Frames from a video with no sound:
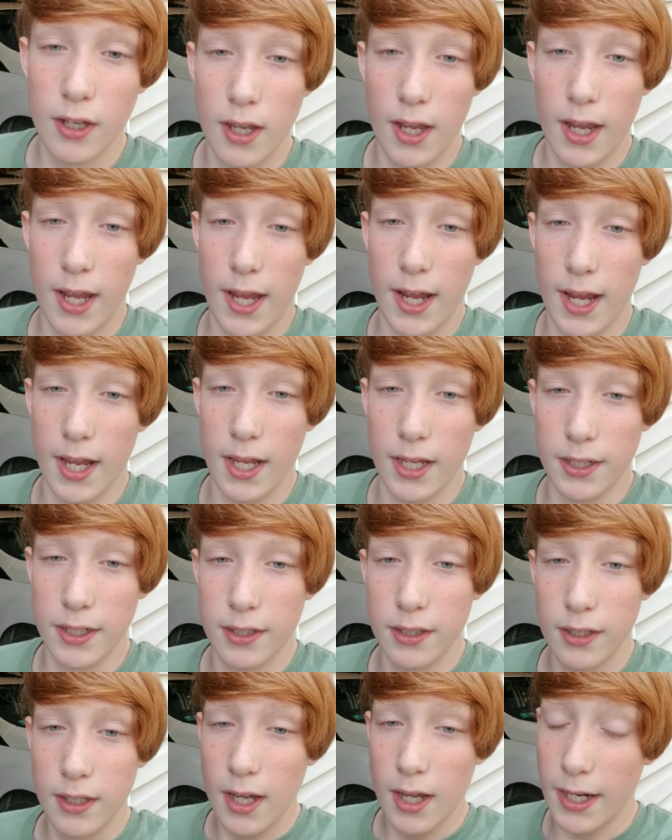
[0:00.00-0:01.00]

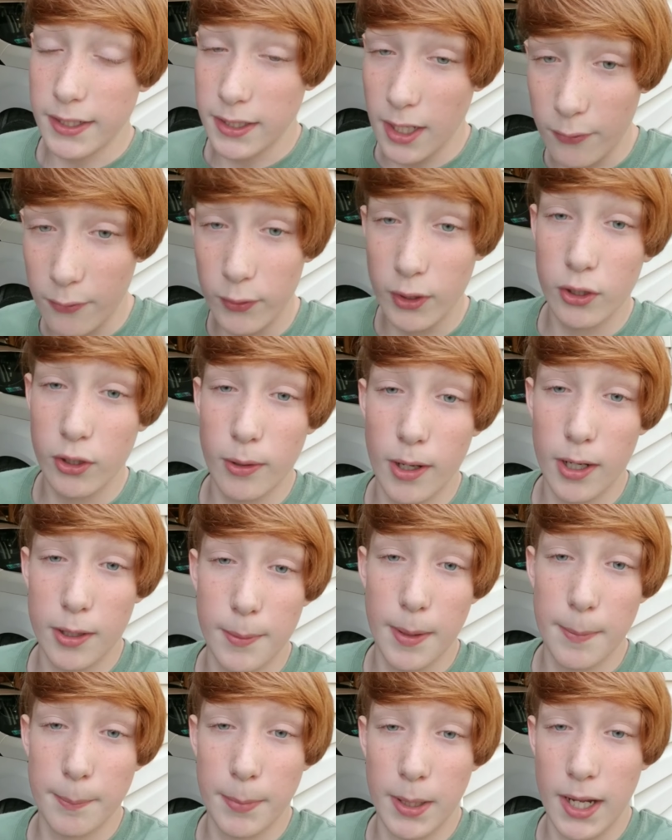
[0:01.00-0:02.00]
and I definitely
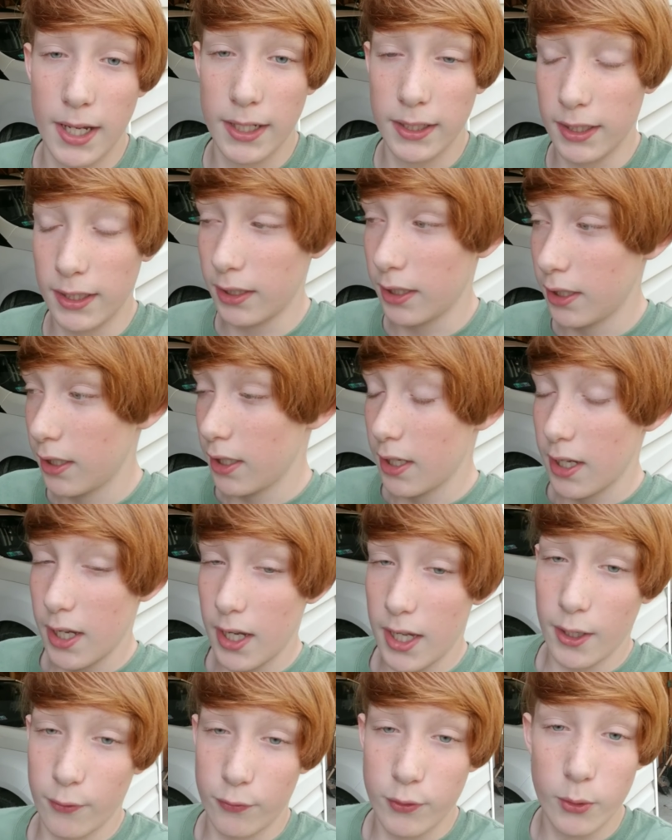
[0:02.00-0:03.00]
recommend buying it.
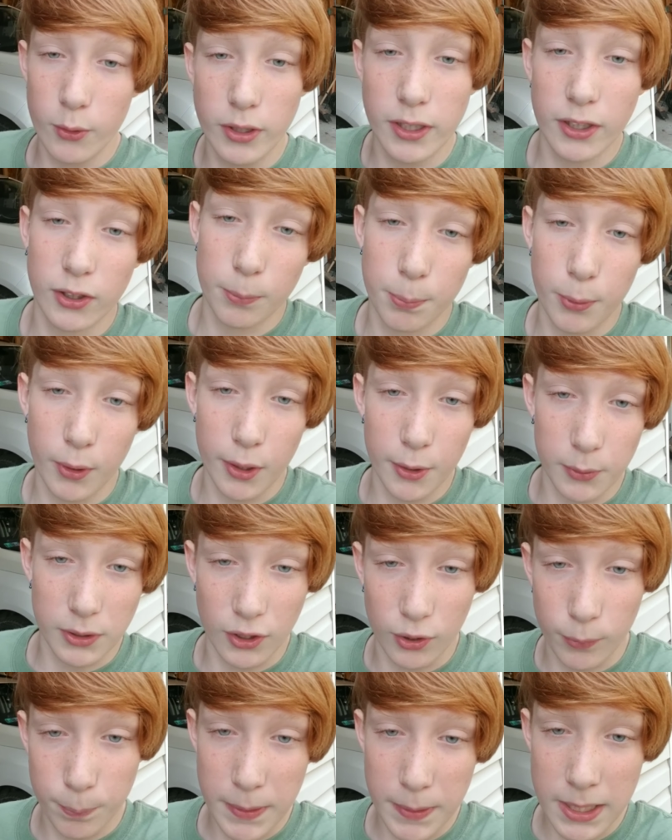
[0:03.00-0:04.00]
And if you're disappointed with the
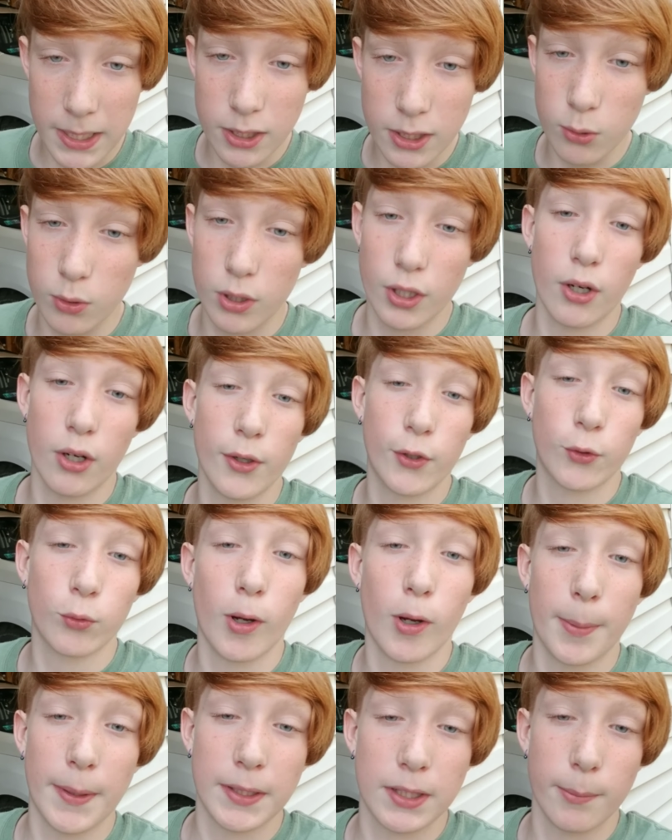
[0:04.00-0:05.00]
speed, you can always
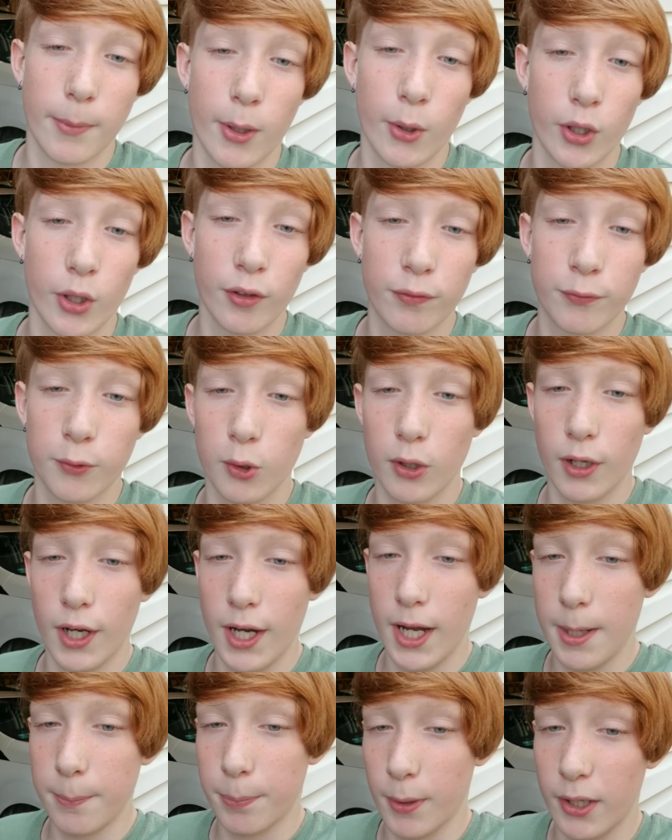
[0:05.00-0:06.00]
swap out the motor for
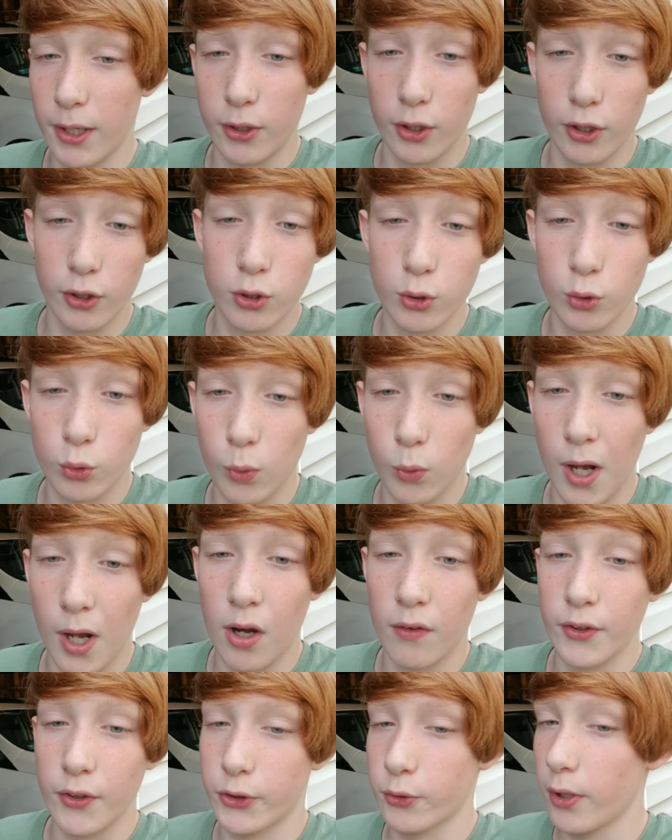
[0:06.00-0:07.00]
a Predator
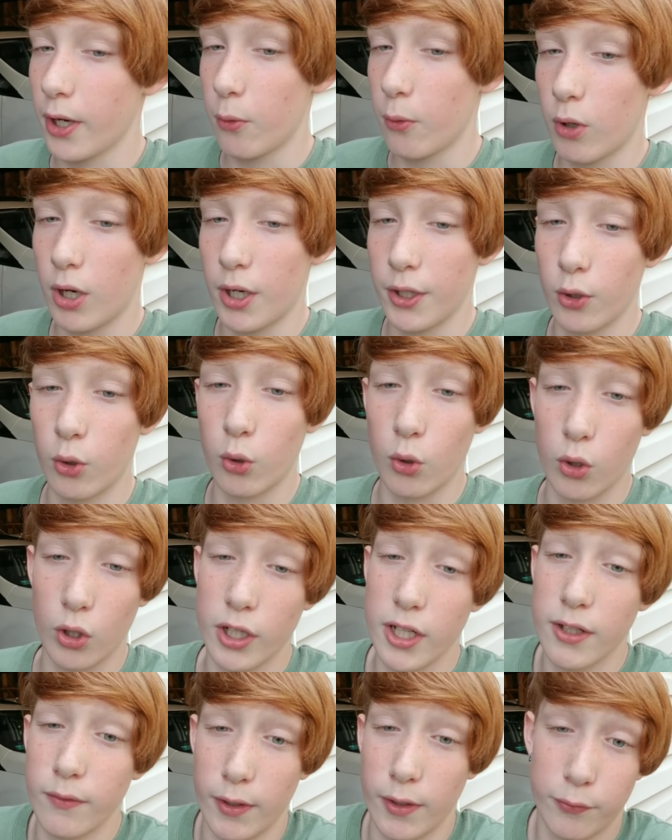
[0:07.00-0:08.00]
212, a 301, or
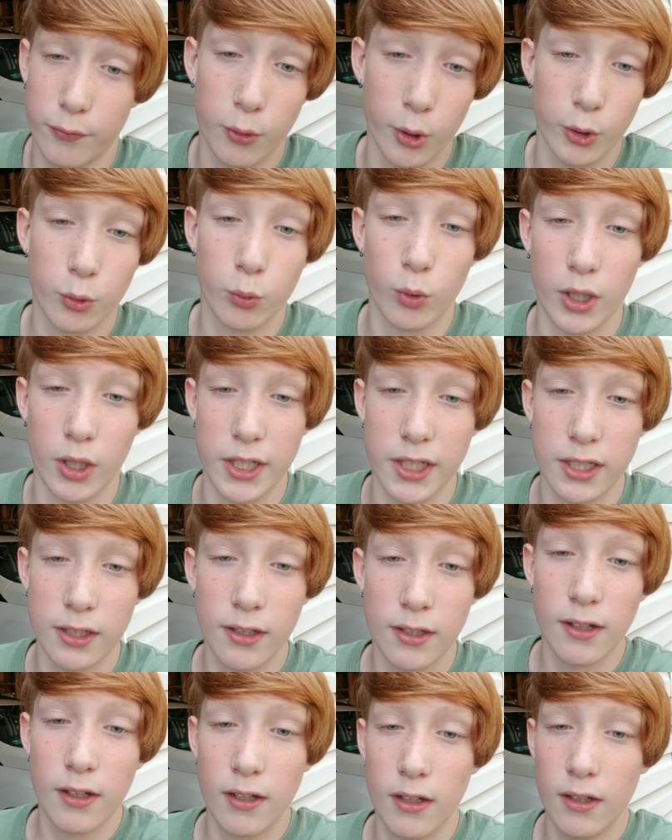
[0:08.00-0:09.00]
even a 420.
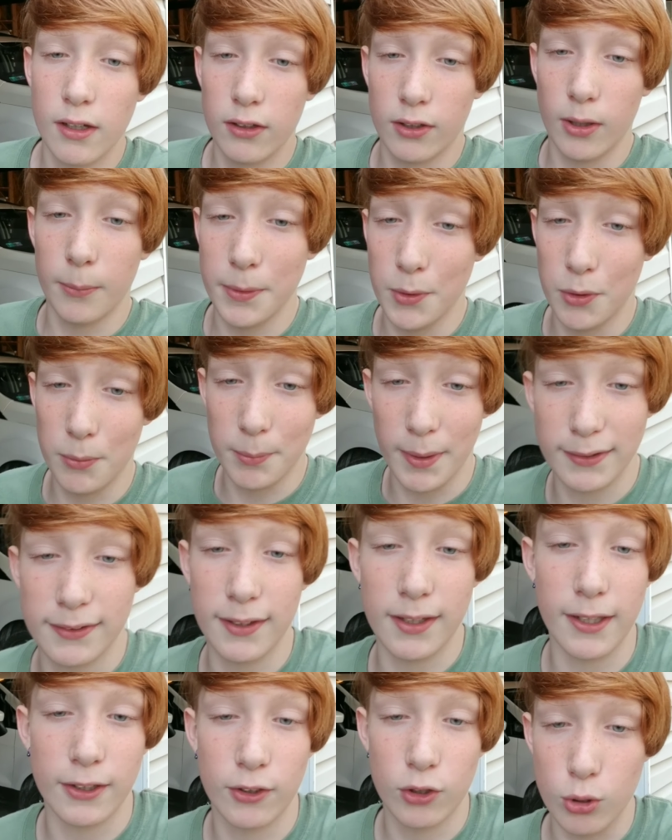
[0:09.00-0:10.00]
Some people might say
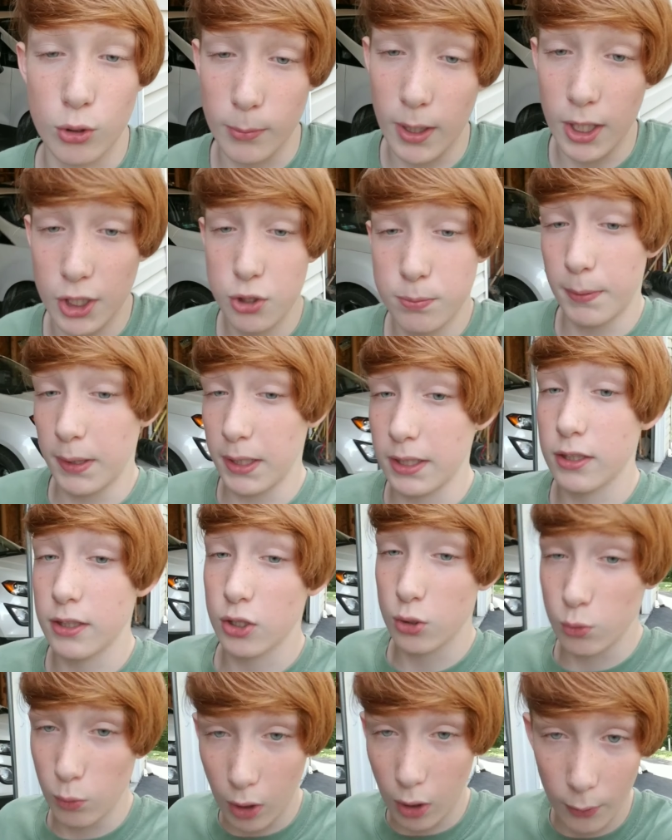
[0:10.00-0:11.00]
that's too much, but
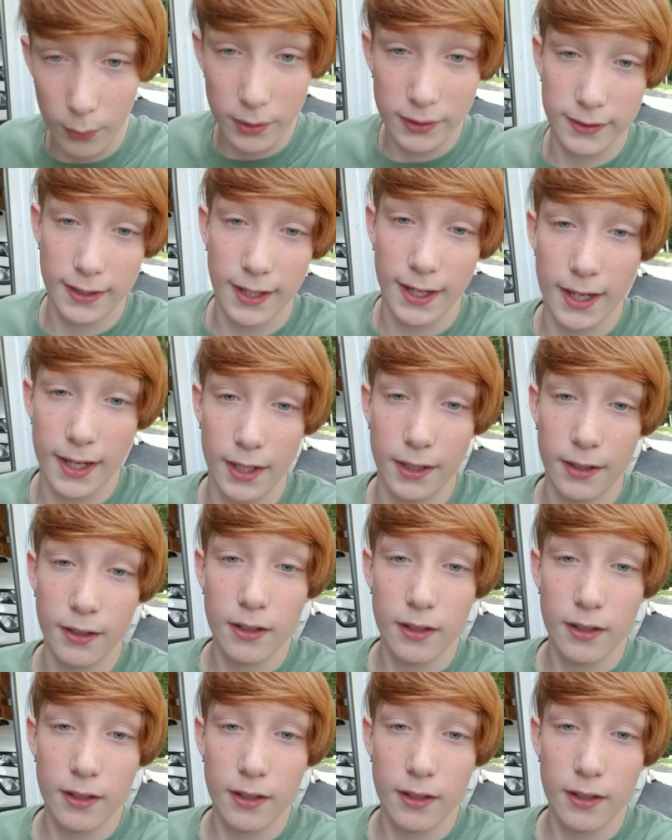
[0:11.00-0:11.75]
you always can.